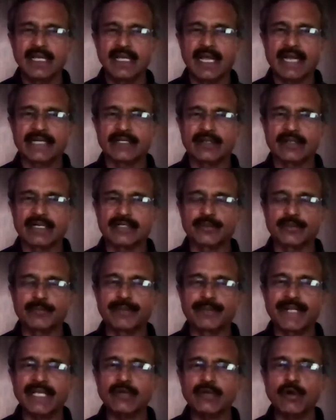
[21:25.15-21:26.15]
And you'll have to
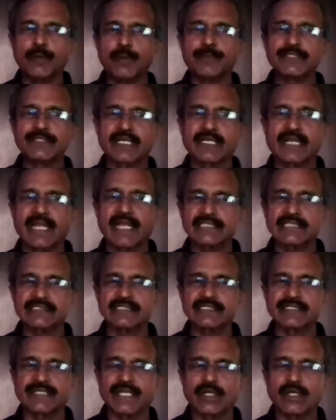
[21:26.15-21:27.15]
break open the glass
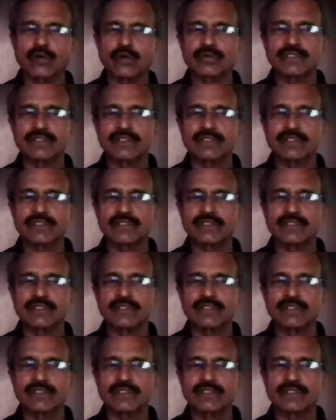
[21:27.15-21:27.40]
and take out